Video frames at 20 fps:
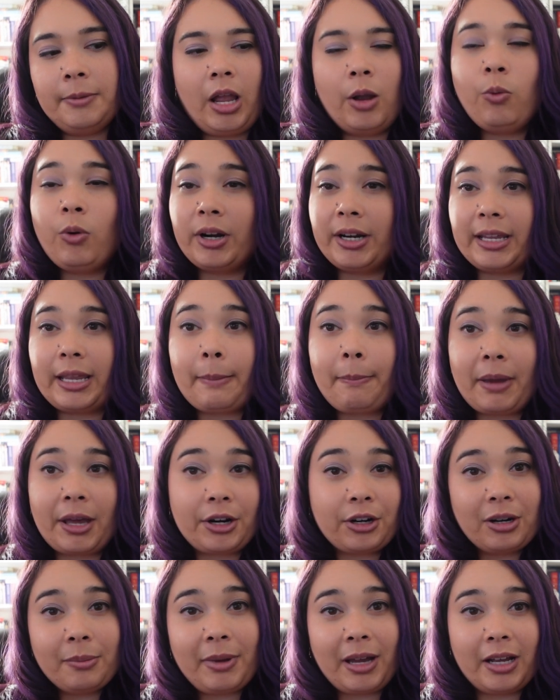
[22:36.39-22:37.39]
I want to get
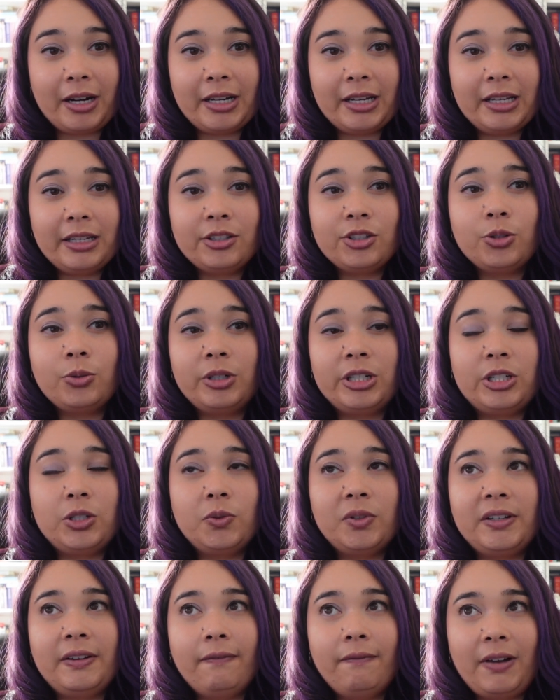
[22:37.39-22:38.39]
better about it in
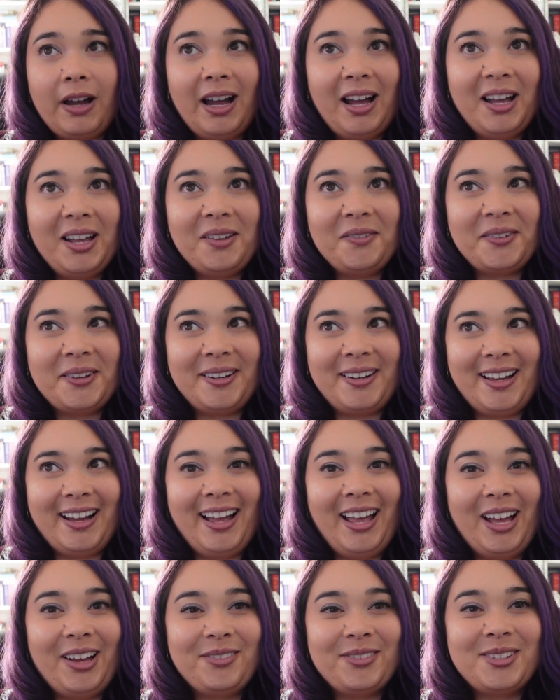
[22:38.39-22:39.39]
2025 and not
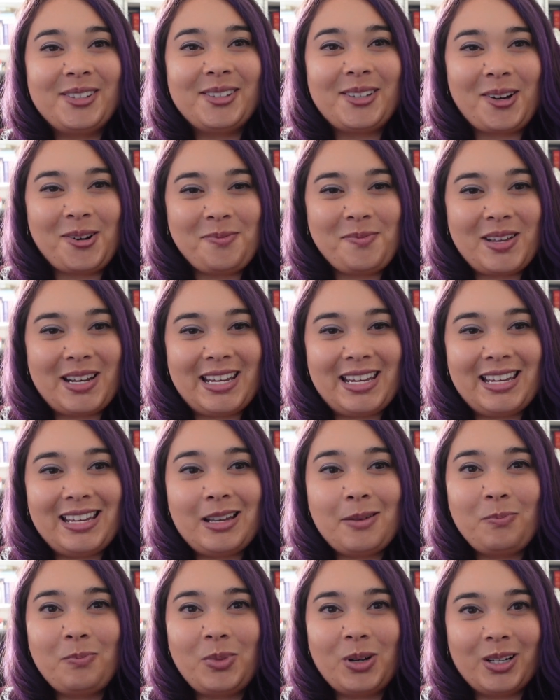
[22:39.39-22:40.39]
have so
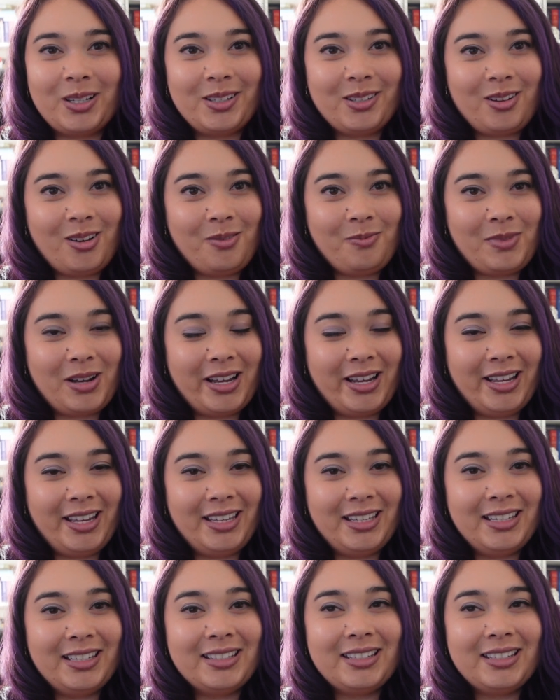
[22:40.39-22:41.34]
many books on my